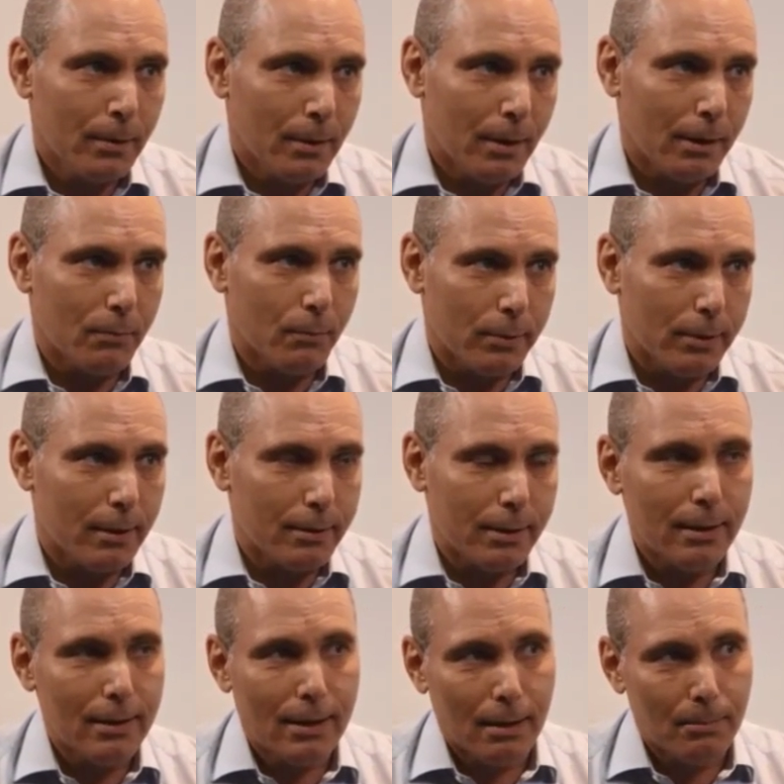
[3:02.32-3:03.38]
at that
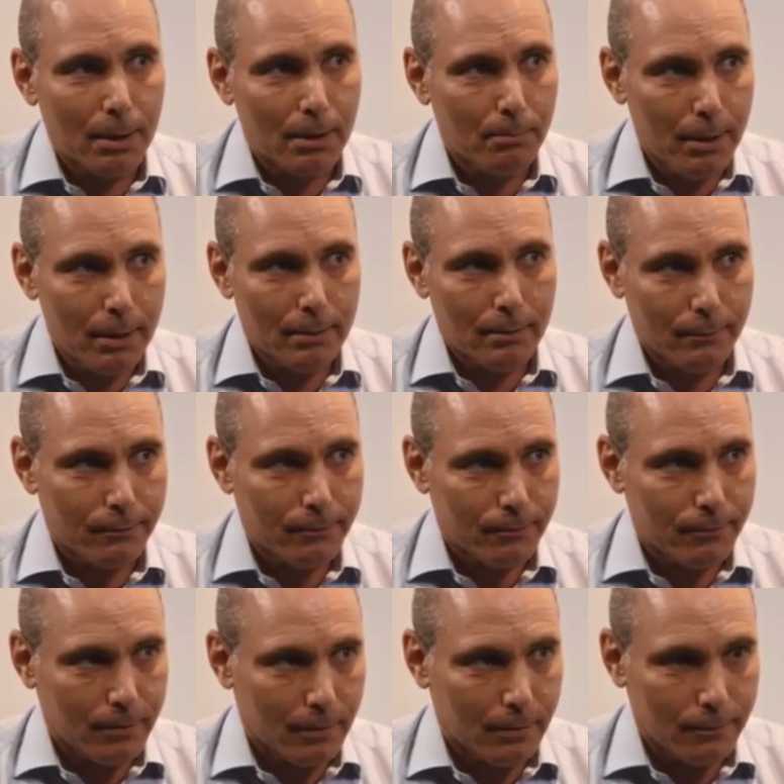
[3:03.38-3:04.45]
incoming bit
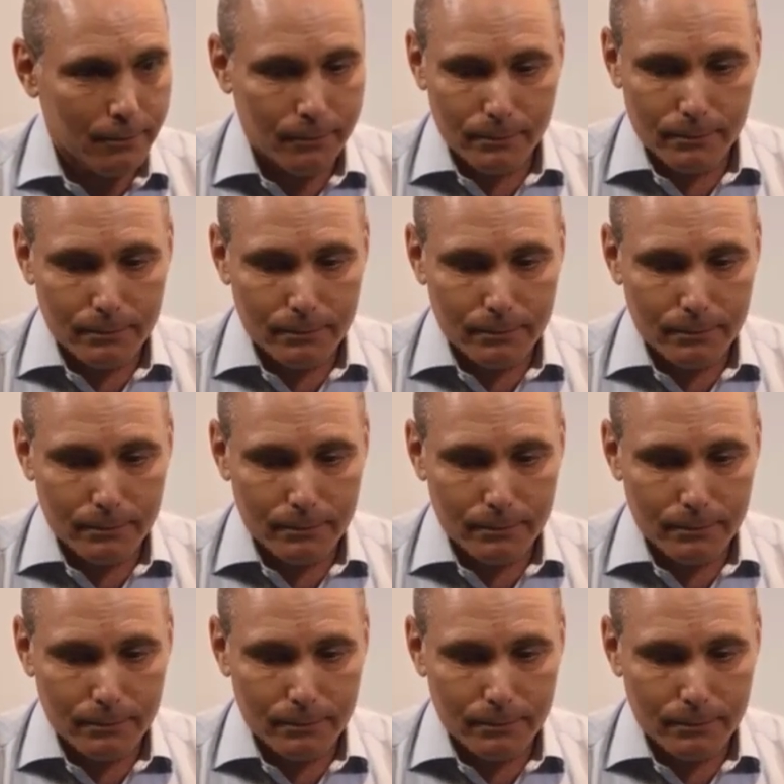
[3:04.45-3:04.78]
of